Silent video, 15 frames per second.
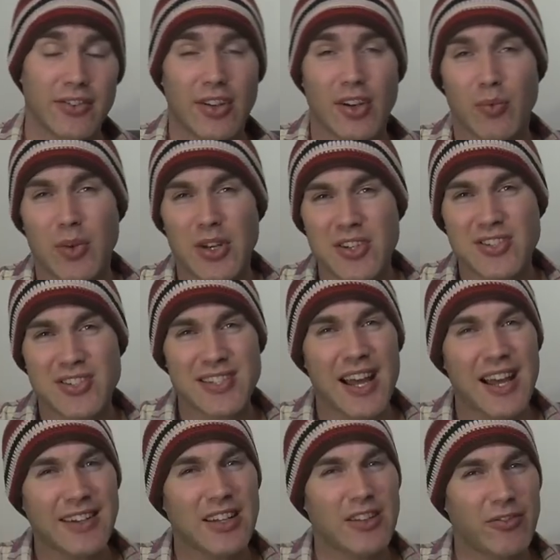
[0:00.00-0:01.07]
So when you're
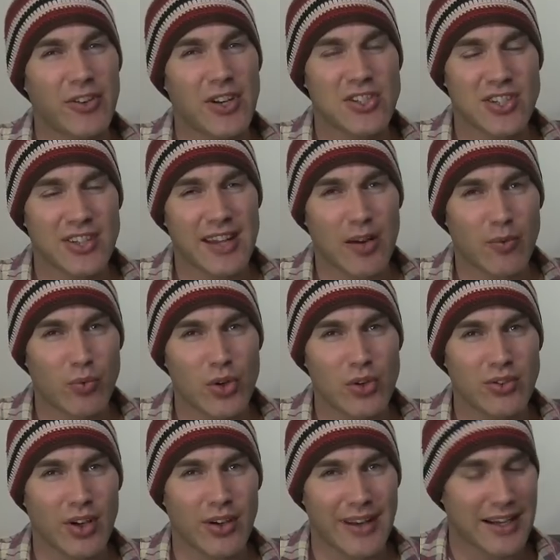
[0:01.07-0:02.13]
starting and finishing that
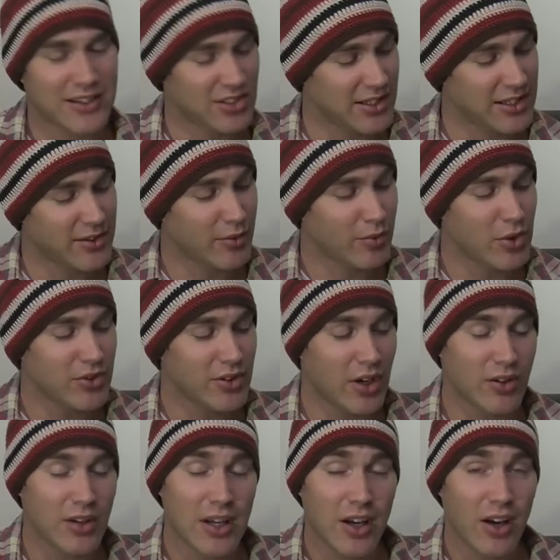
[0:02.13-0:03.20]
root note, actually the root
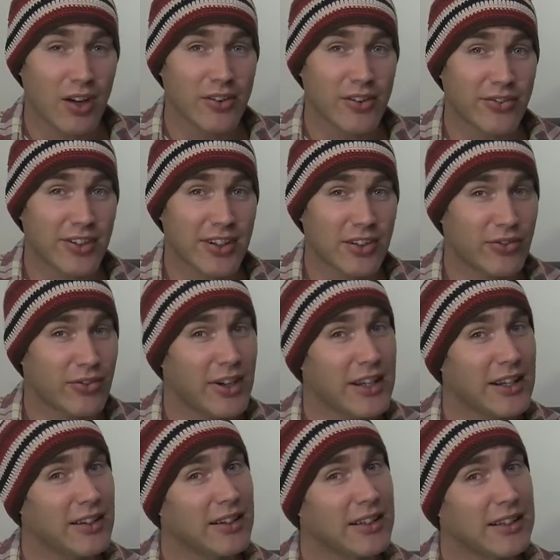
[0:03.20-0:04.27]
note on the sixth
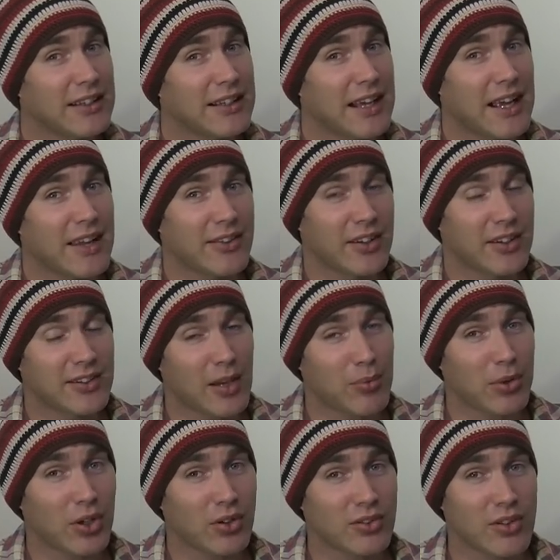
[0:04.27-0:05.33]
string and the
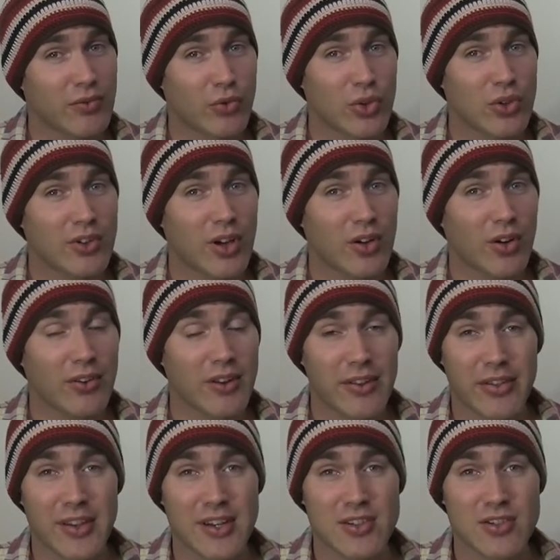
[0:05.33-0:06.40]
double octave root note on the
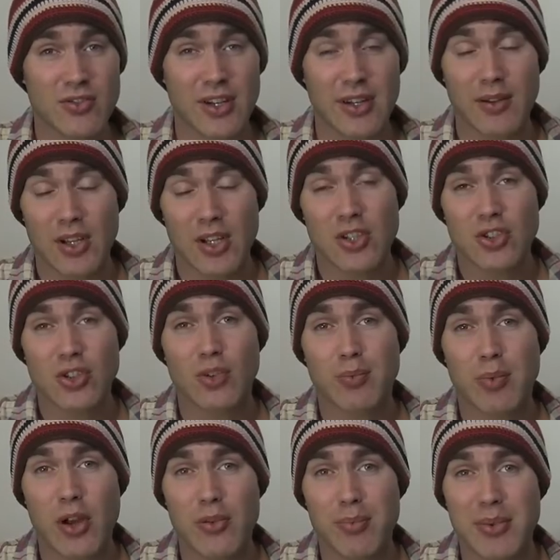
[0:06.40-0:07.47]
thinner string
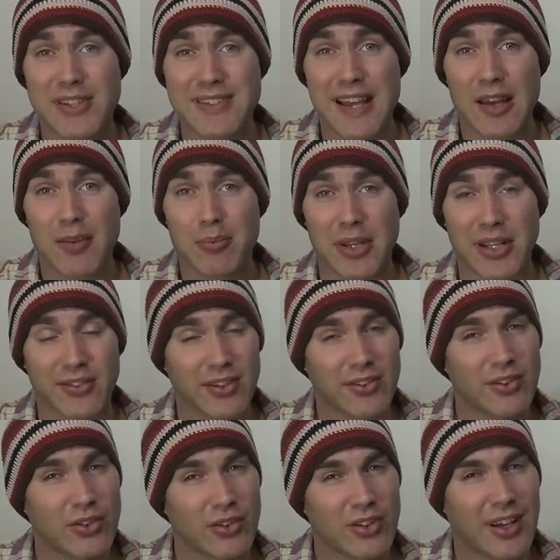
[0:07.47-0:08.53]
should both be down picks.
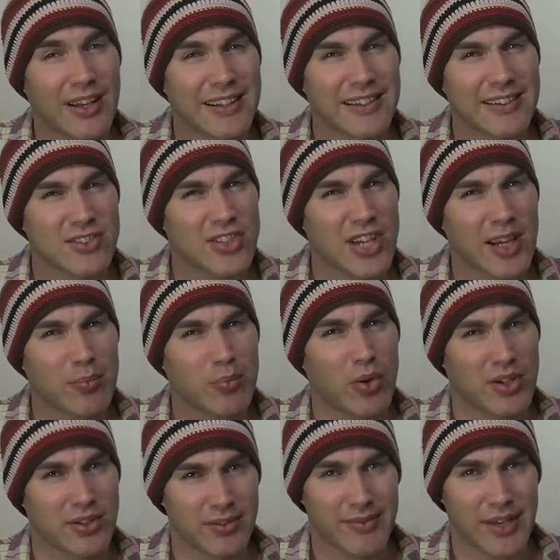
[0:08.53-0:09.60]
That's a good kind of little
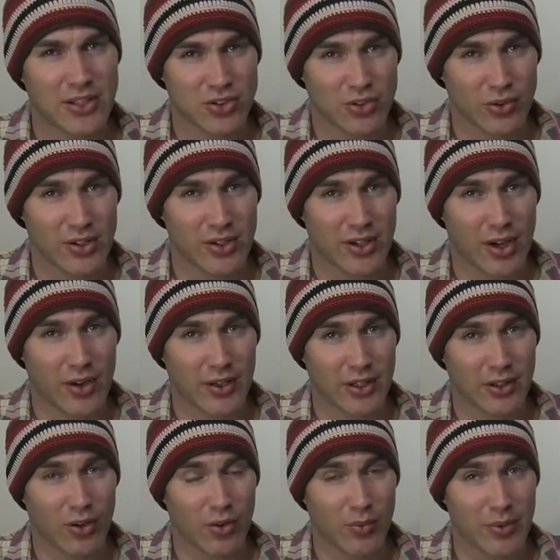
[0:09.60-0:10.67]
checkpoint to make sure you're going
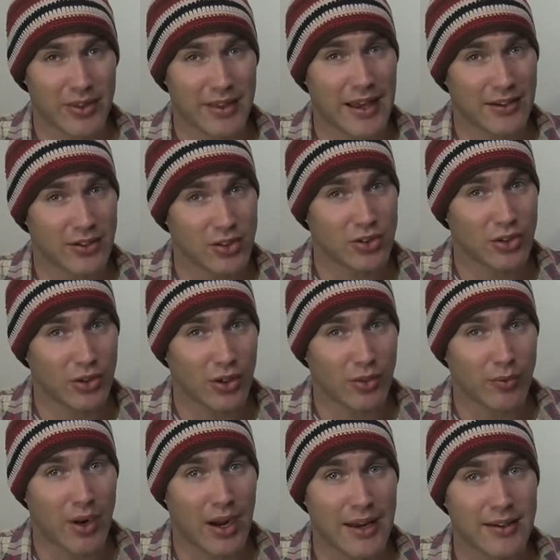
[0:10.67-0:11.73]
along with that and you're doing it
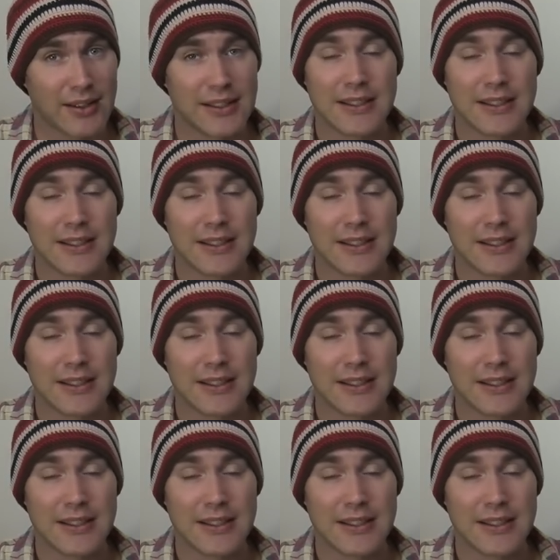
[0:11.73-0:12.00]
right.